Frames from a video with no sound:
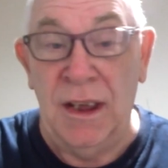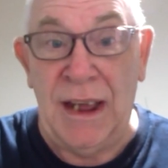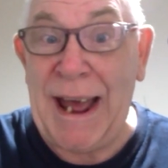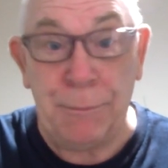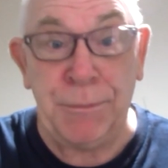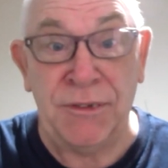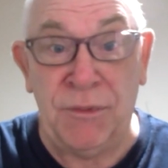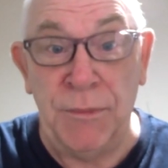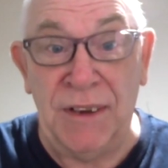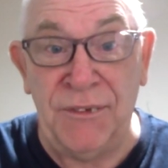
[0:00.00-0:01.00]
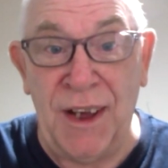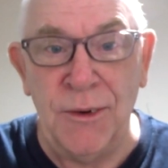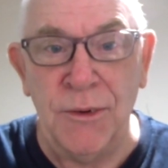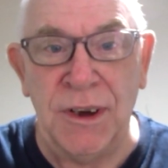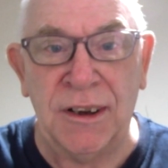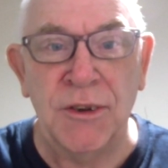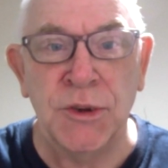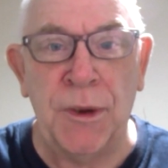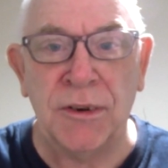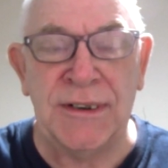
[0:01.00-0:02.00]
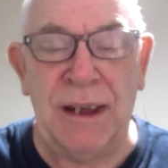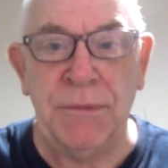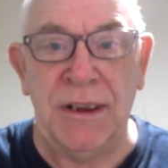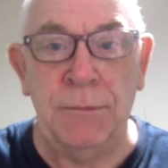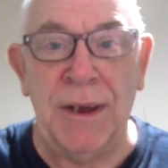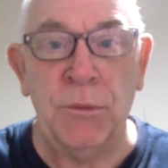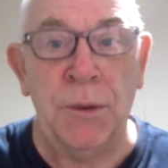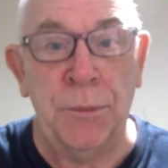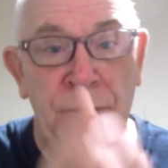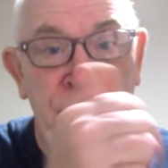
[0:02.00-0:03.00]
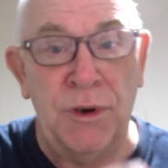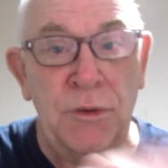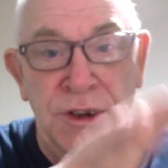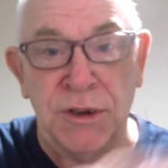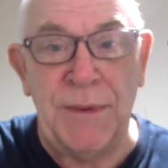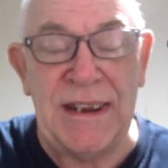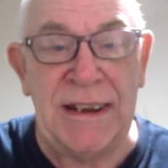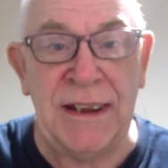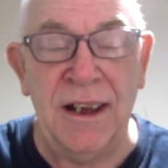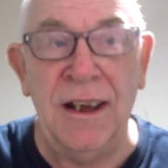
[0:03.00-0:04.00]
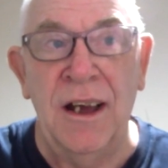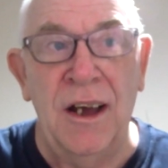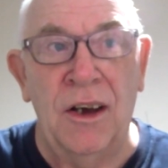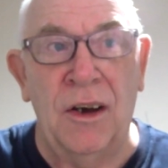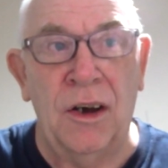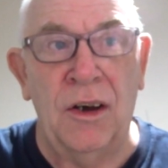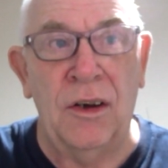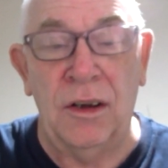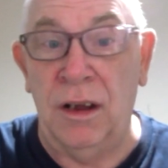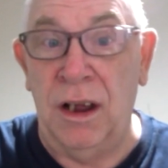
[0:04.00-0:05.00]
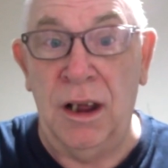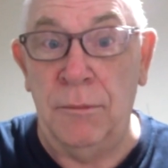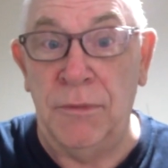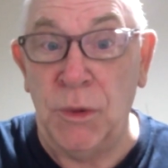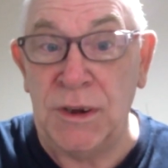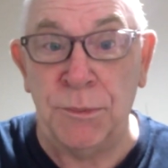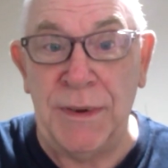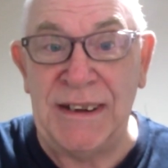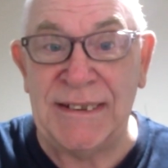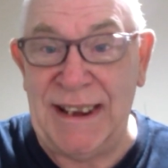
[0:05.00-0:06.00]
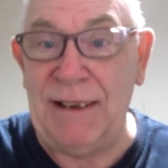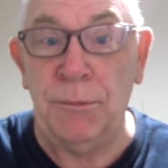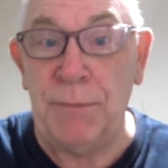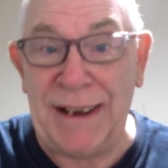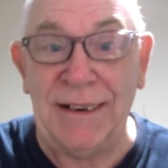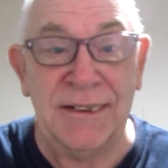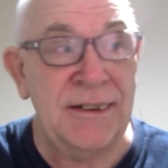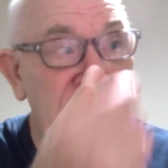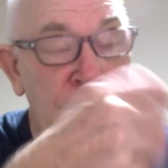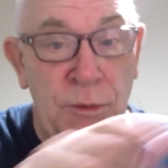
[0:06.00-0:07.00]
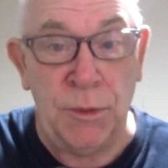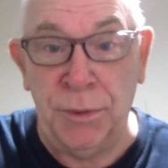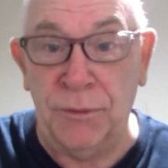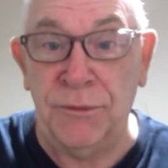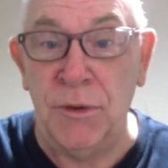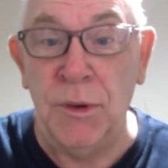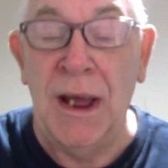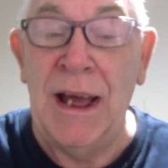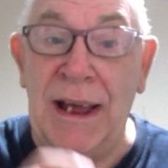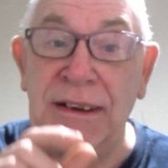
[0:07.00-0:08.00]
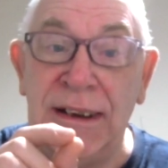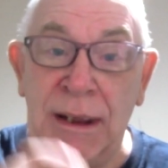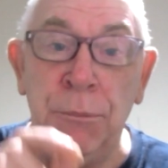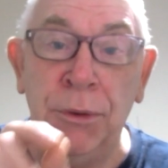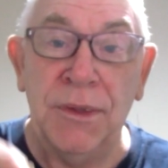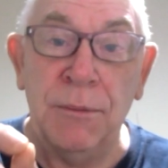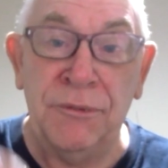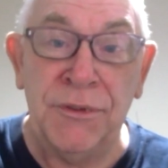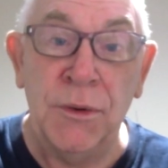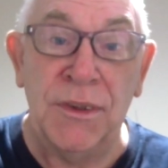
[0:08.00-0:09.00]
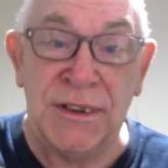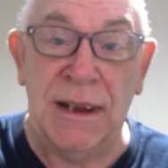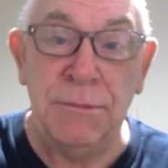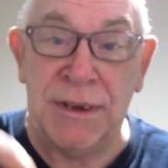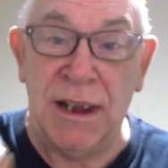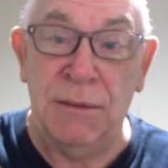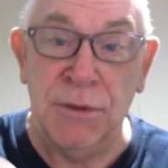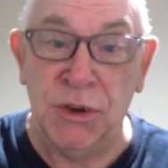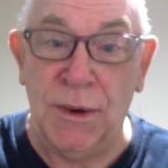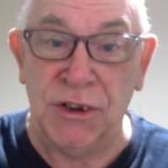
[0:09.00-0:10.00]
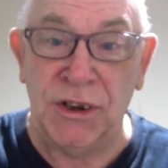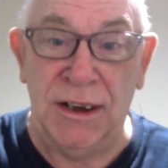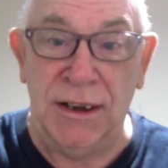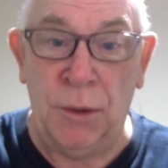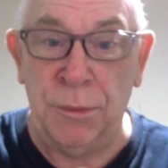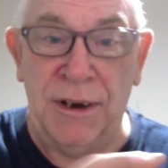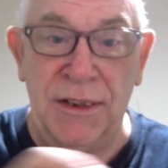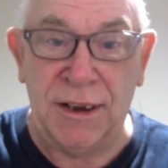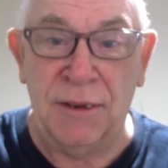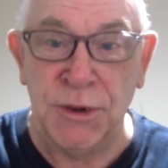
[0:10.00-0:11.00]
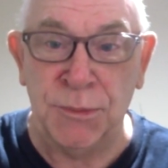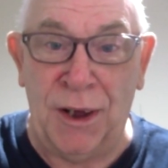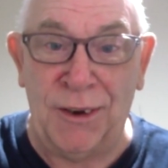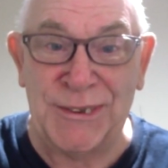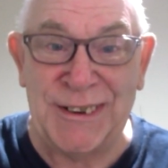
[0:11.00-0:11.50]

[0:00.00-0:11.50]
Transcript: apps from your phone, a ghost box app that you might want to put through the speaker, or USB sound banks that you might want to put through, and you can put them through at the same time as you actually operate the ghost box,